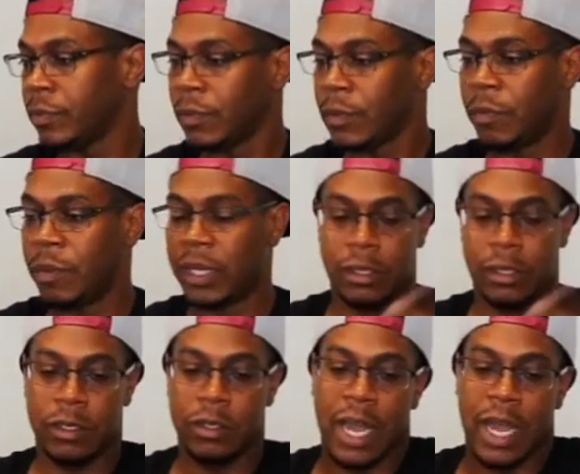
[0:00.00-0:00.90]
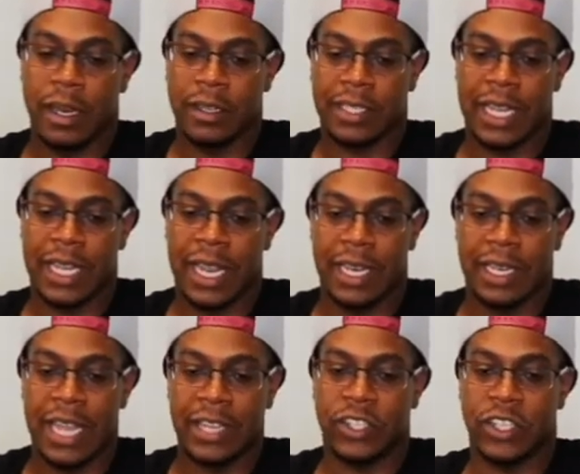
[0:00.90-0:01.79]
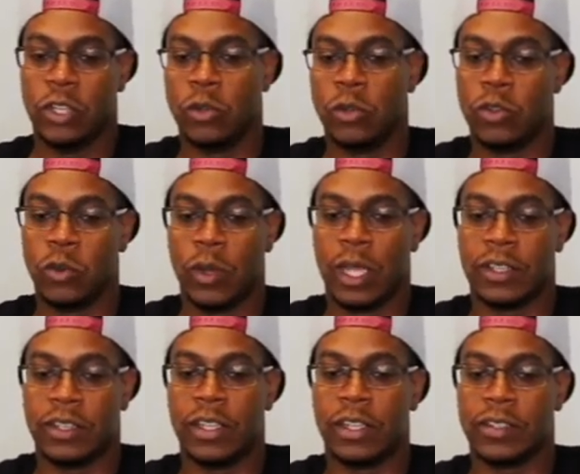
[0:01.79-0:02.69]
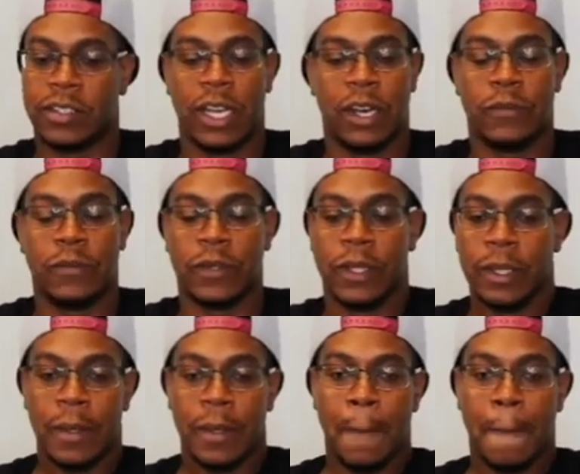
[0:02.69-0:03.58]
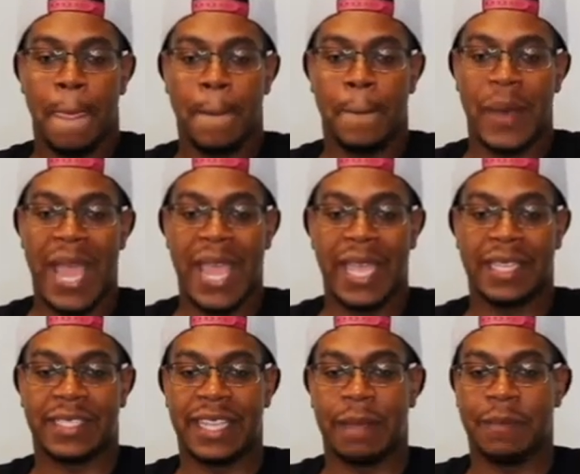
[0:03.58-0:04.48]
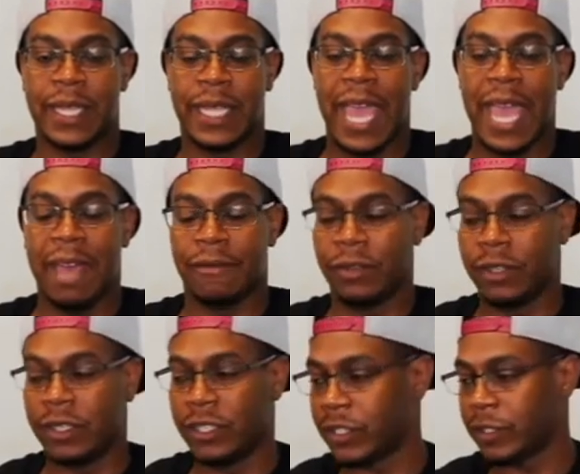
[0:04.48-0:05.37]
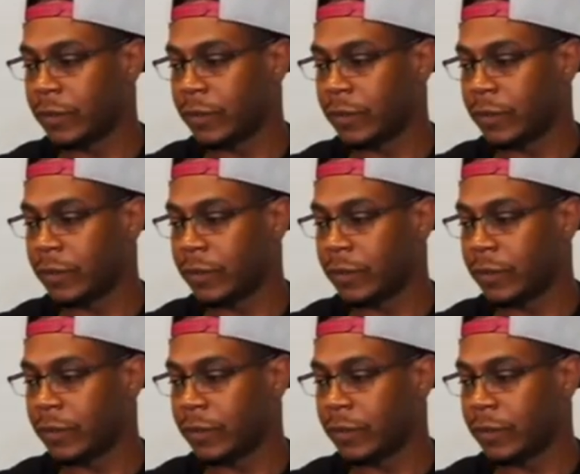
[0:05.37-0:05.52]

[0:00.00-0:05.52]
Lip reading: But you got to understand that that's you doing it to yourself by accepting average.